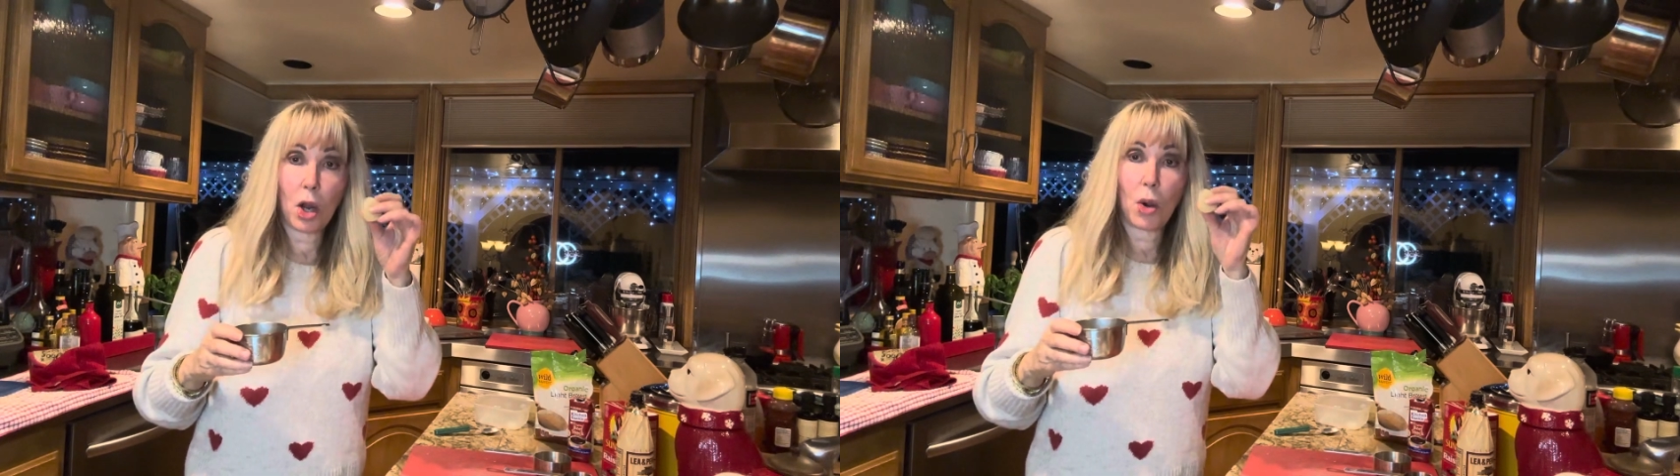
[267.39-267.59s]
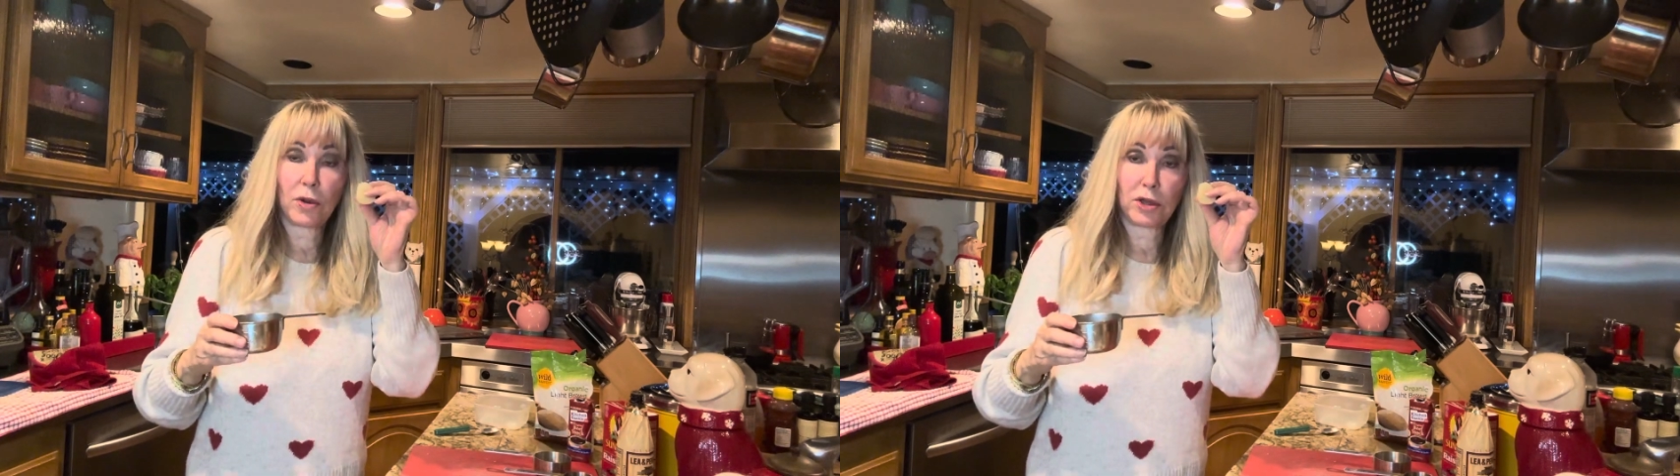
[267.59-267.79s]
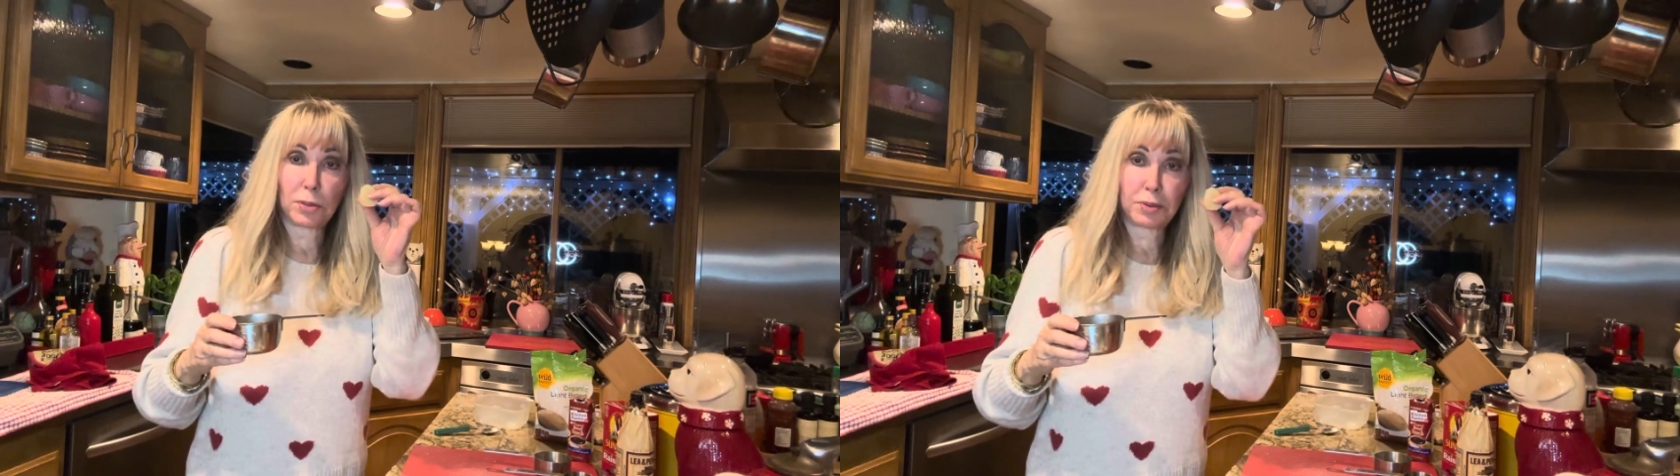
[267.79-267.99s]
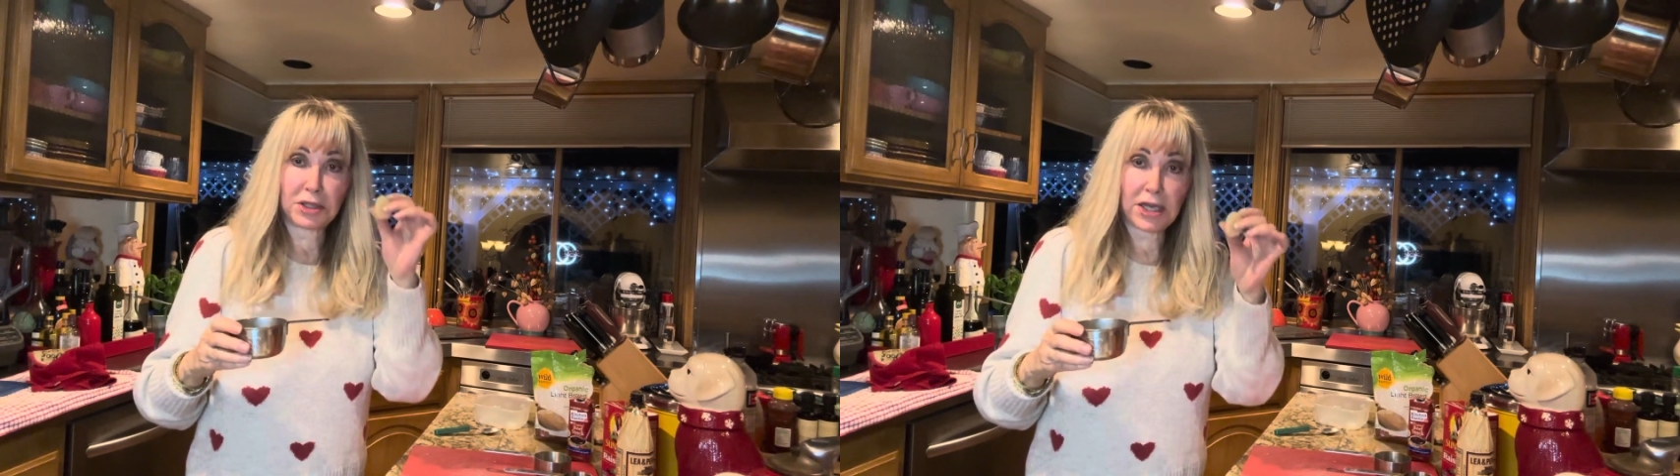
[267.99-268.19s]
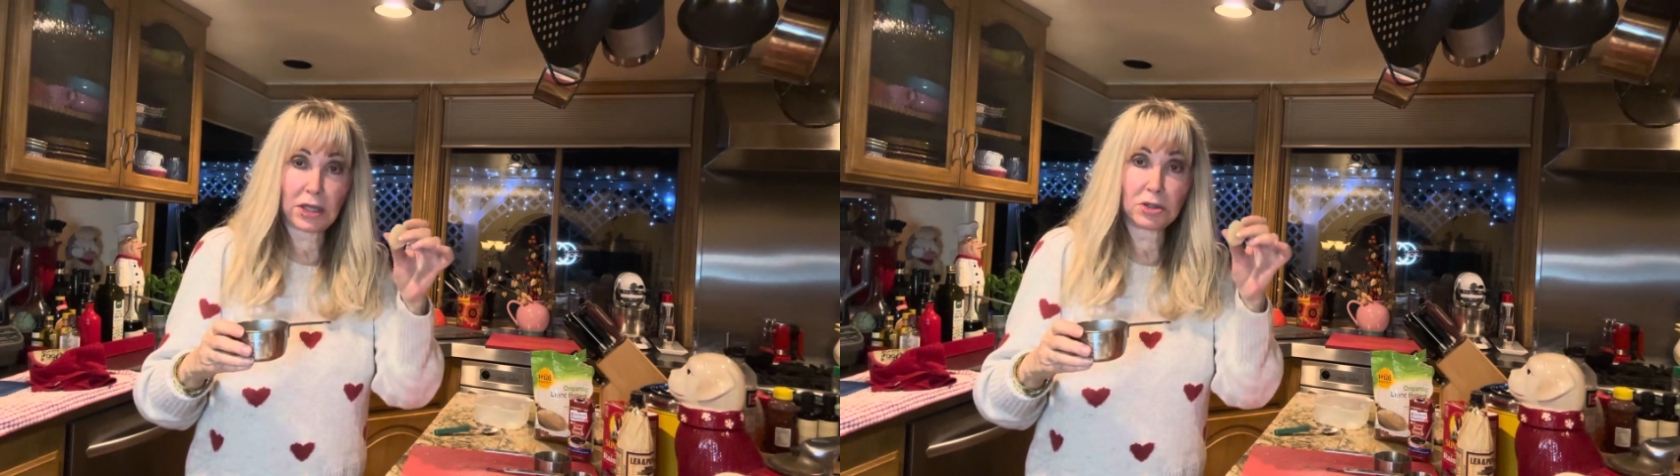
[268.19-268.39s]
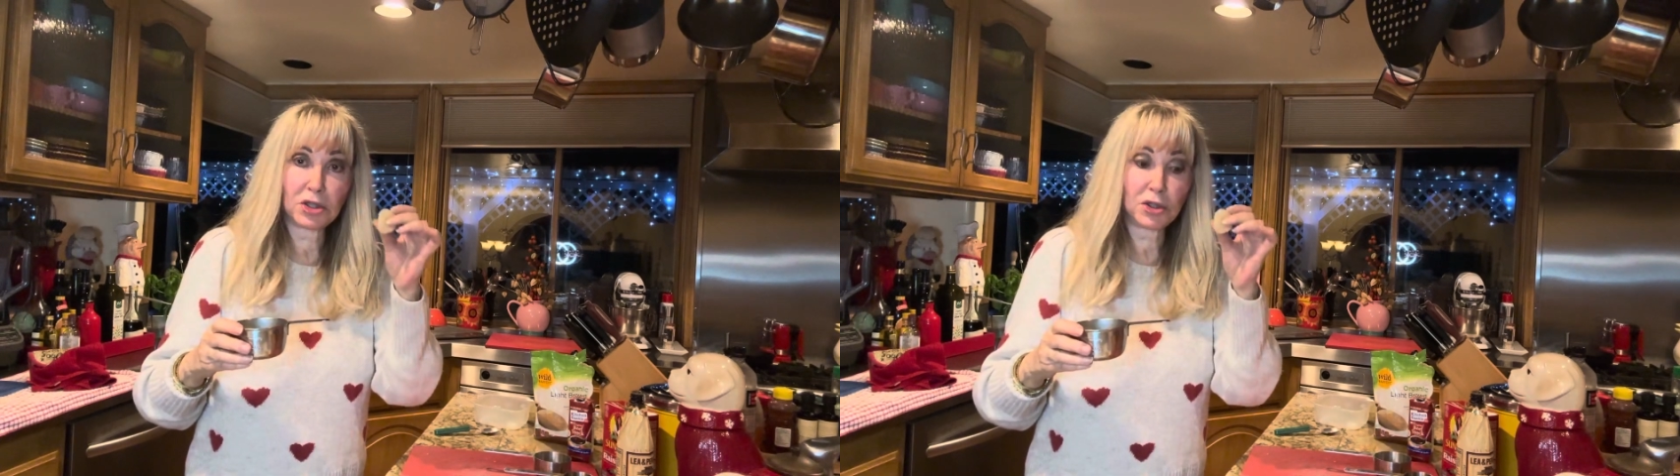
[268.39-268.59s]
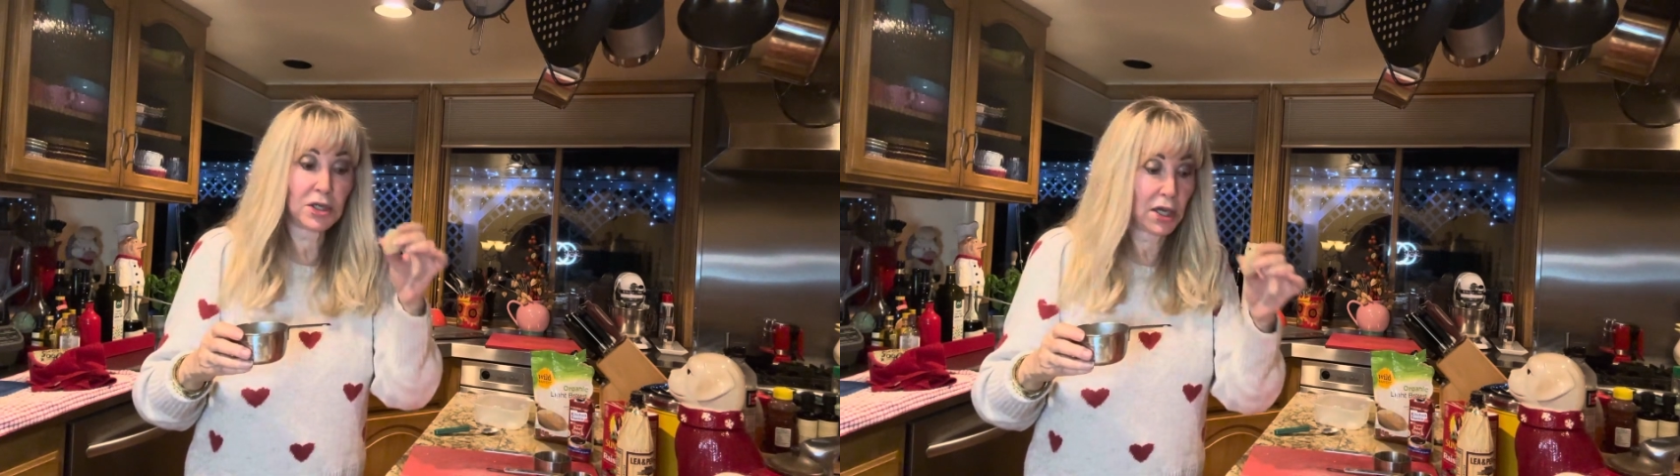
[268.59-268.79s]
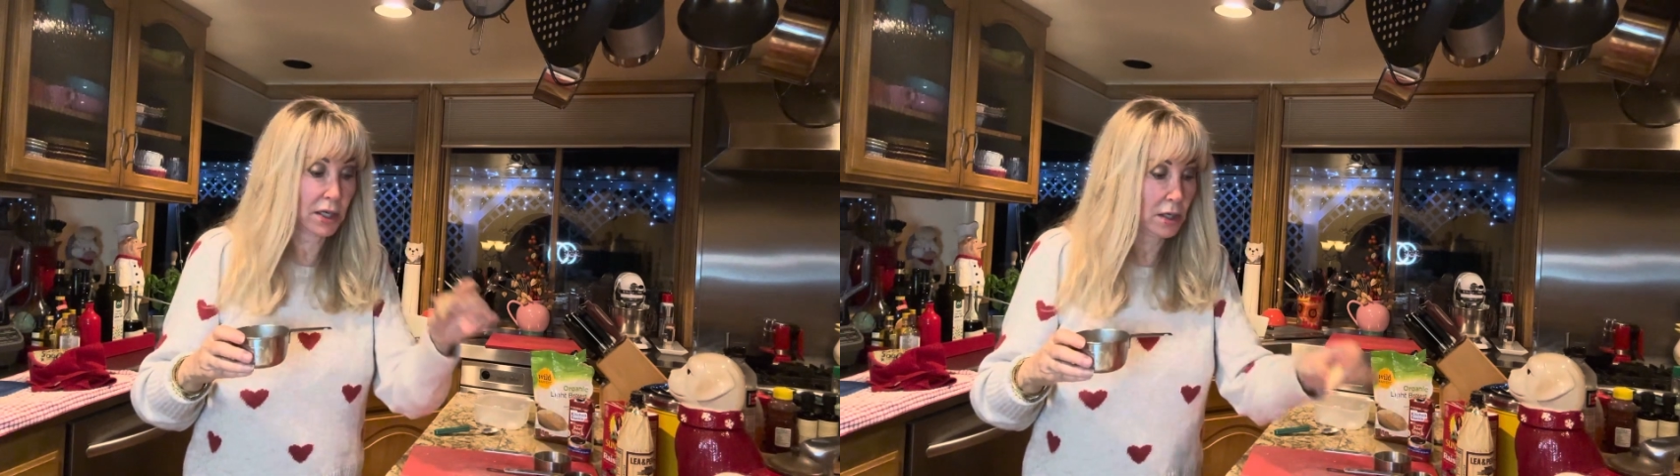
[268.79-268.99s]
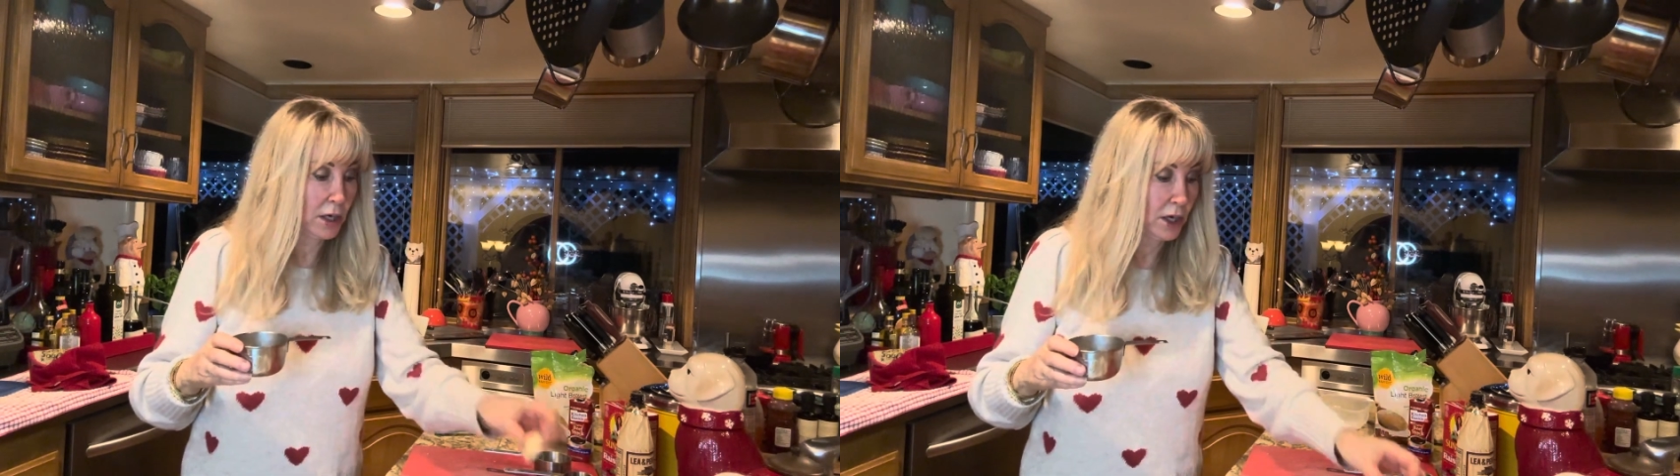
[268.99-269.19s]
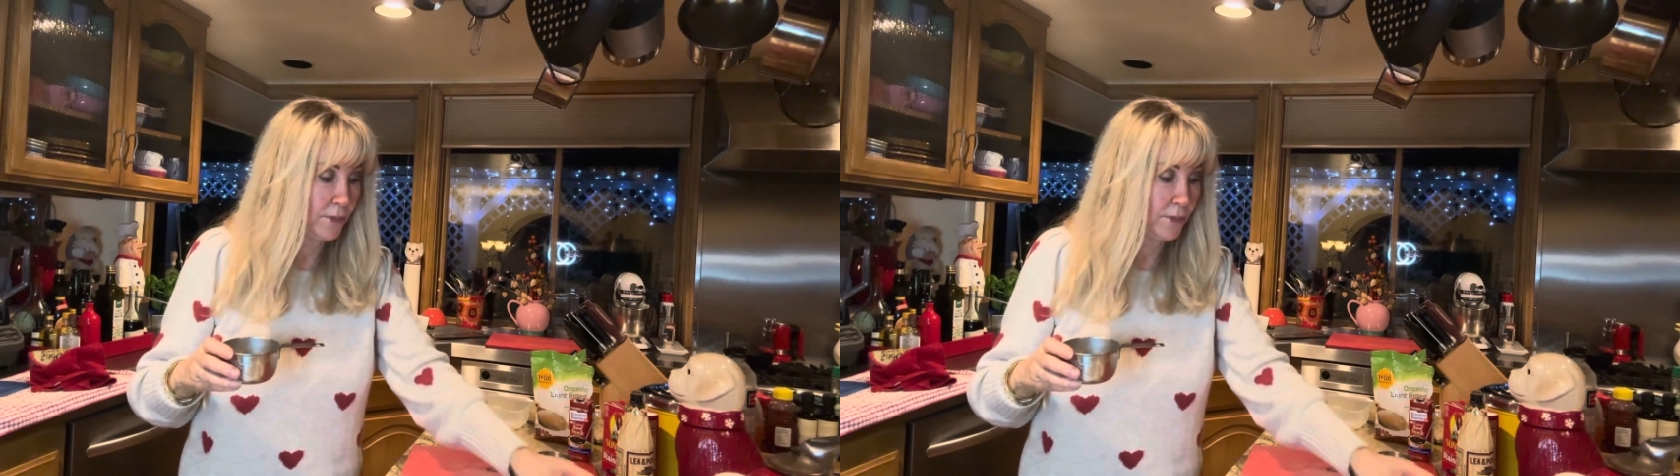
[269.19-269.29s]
When the potatoes are done,